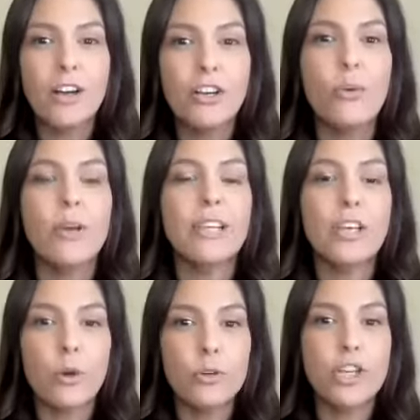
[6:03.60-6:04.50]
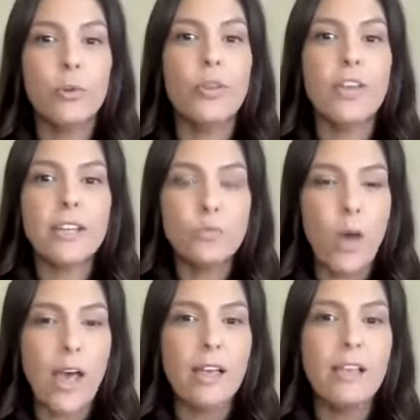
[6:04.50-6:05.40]
ongoingly coaching with as
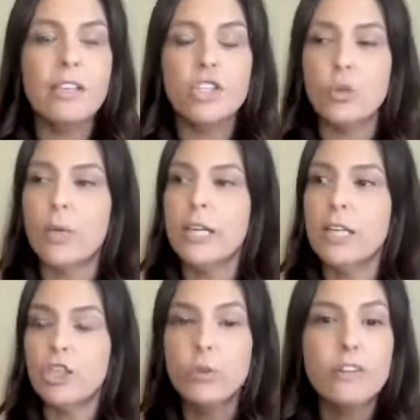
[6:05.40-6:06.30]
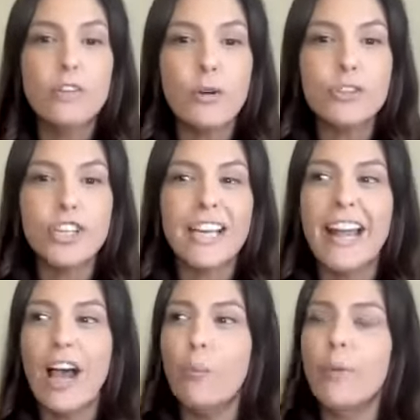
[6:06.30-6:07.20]
well, doing intuitive coaching
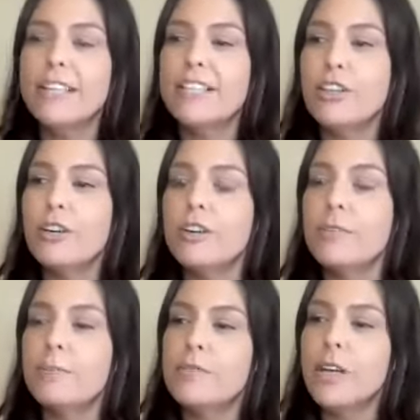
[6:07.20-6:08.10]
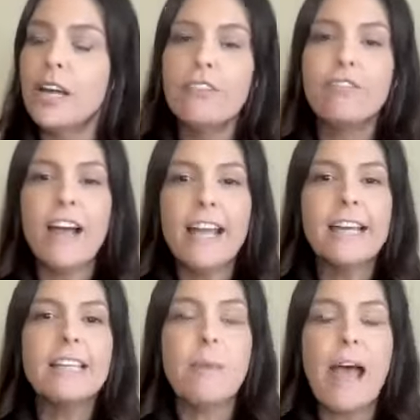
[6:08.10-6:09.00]
and helping to to kind of
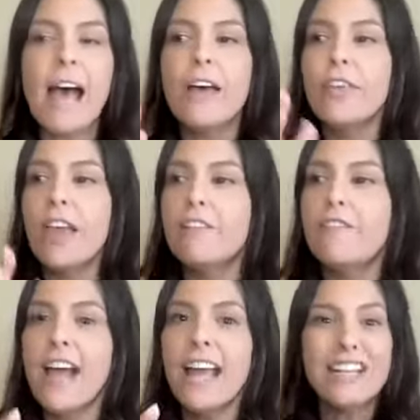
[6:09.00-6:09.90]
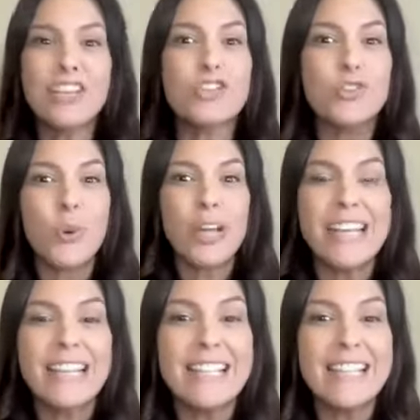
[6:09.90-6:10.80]
find his path and find his joy
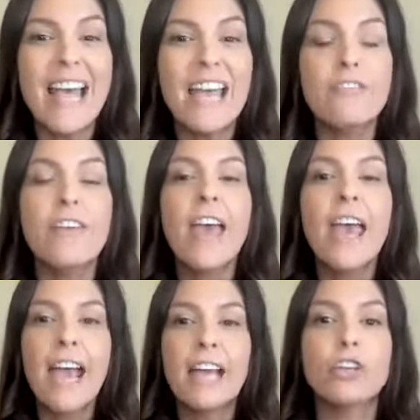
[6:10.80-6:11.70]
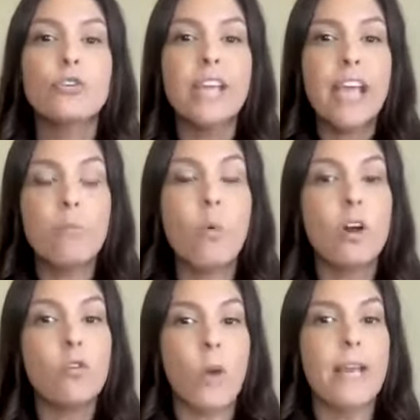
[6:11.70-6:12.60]
in his life and create
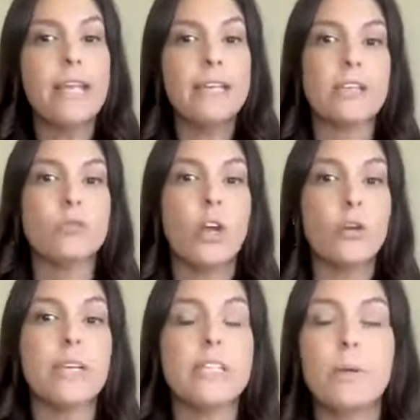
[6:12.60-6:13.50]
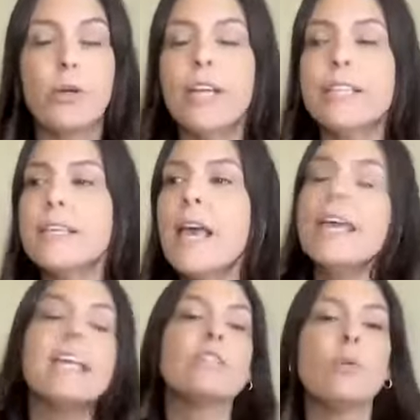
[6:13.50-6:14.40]
more of what he does want to experience.
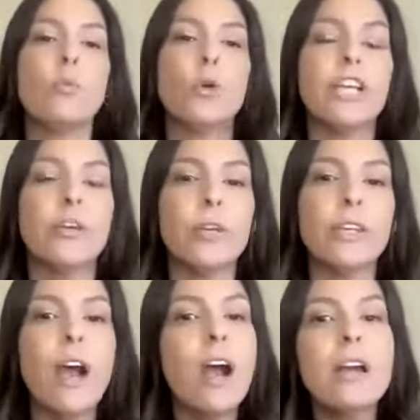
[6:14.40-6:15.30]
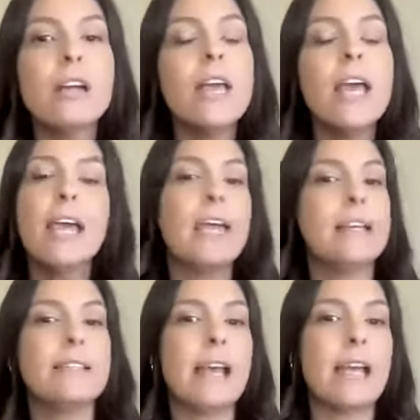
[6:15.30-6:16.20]
He's been working really hard
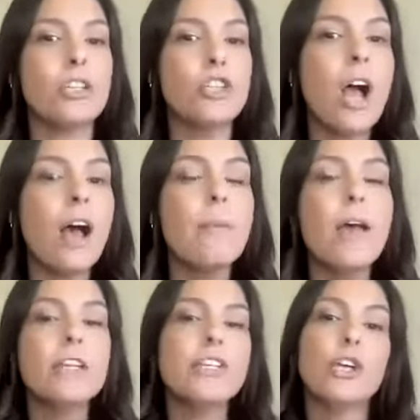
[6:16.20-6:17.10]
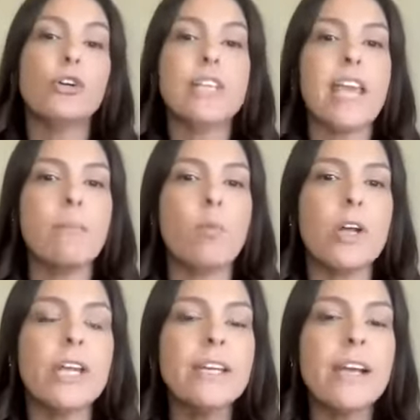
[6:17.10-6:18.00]
in a second job to create
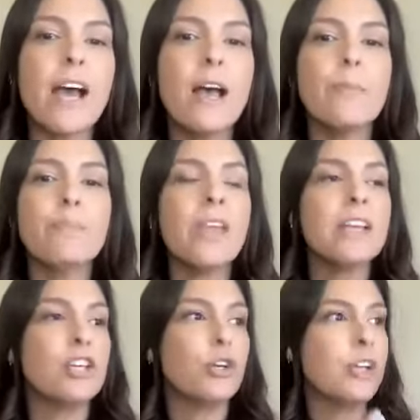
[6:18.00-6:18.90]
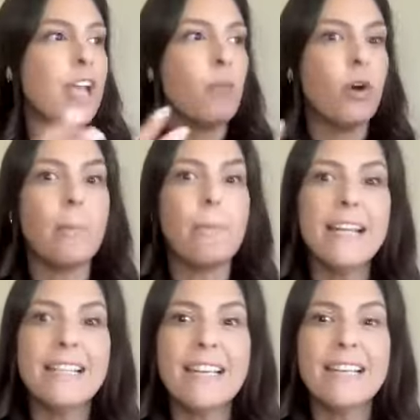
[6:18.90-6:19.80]
more income, to create more
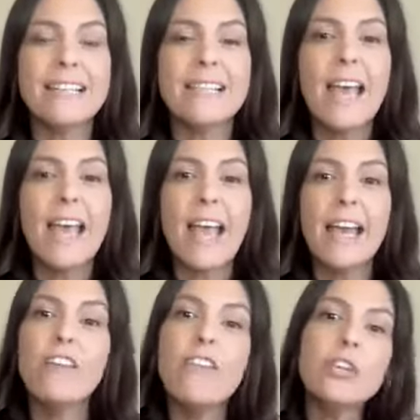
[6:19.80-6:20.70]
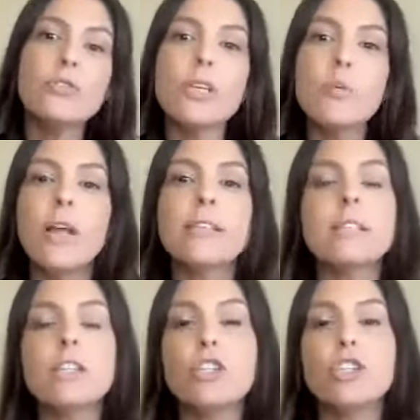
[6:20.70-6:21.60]
abundance, and eventually wants
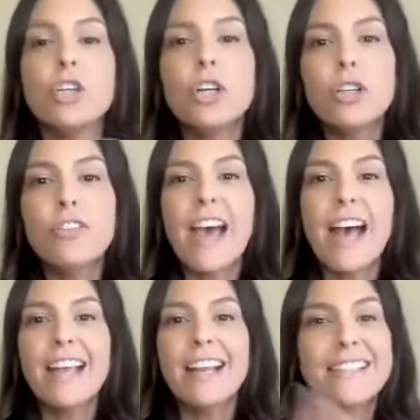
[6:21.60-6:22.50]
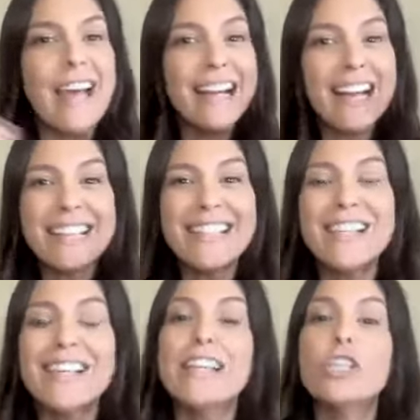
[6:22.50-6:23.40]
to turn that side
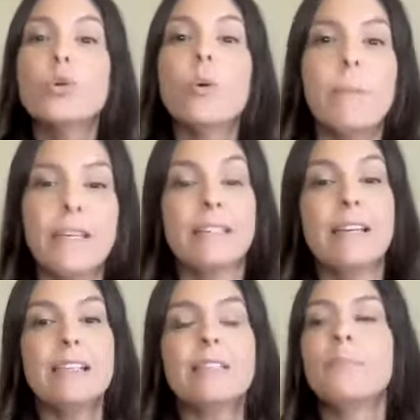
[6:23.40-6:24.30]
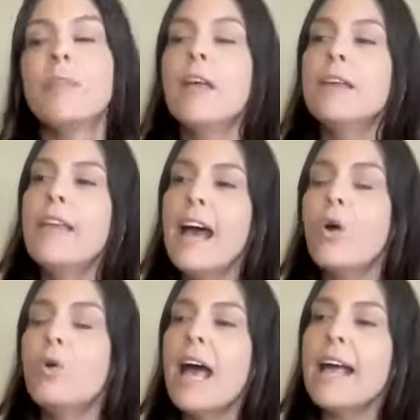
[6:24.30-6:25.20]
hustle into a business.
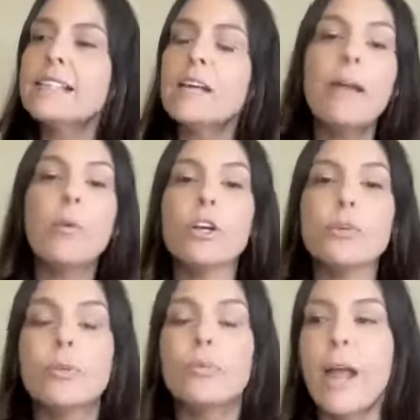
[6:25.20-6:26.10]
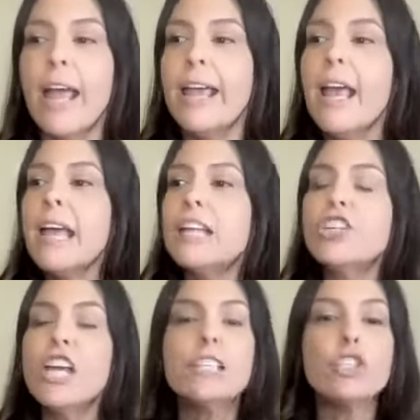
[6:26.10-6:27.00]
Now, last time I worked with Ray,
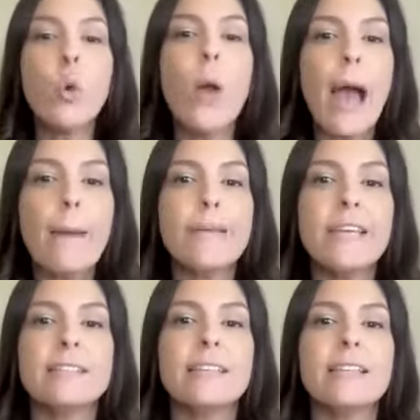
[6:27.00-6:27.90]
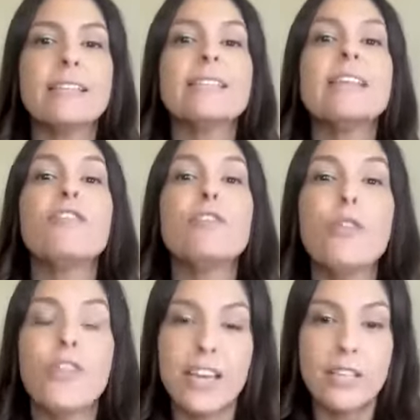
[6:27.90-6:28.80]
just so happens that several
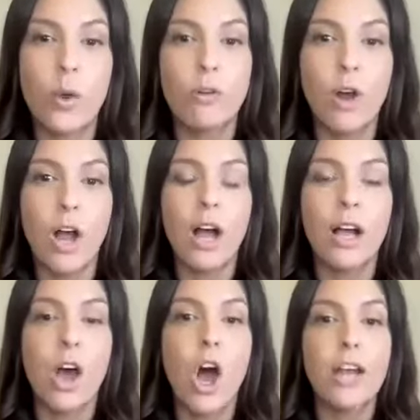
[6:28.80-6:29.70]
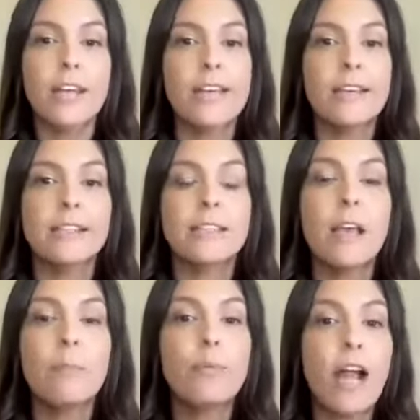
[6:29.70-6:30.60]
things went wrong on his
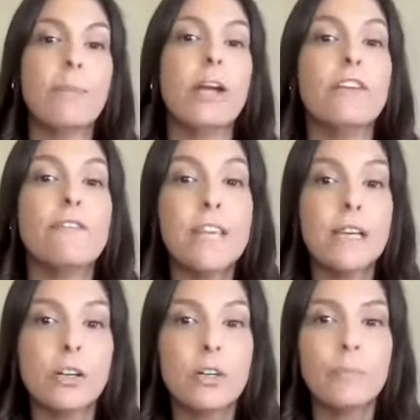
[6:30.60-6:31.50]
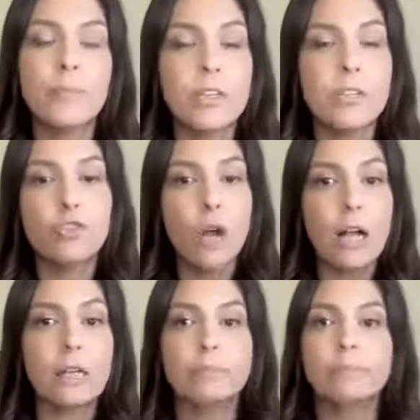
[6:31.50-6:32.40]
primary vehicle, his
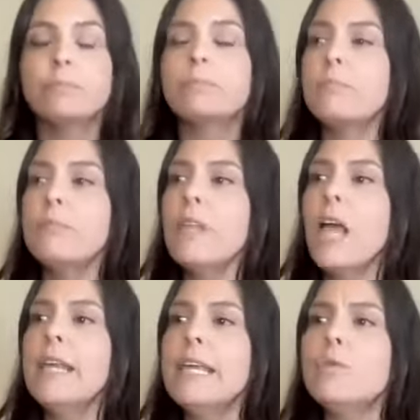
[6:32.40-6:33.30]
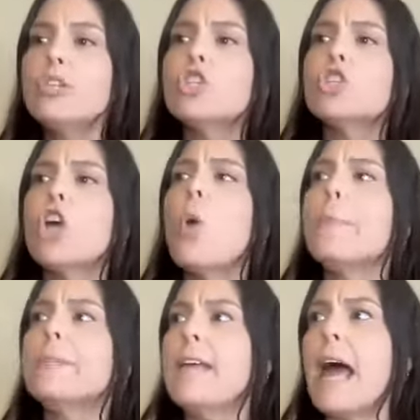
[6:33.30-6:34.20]
truck. And he was so
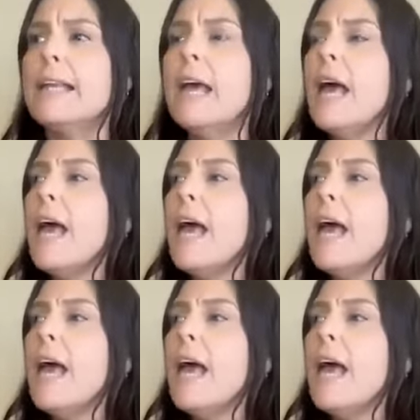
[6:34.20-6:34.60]
upset.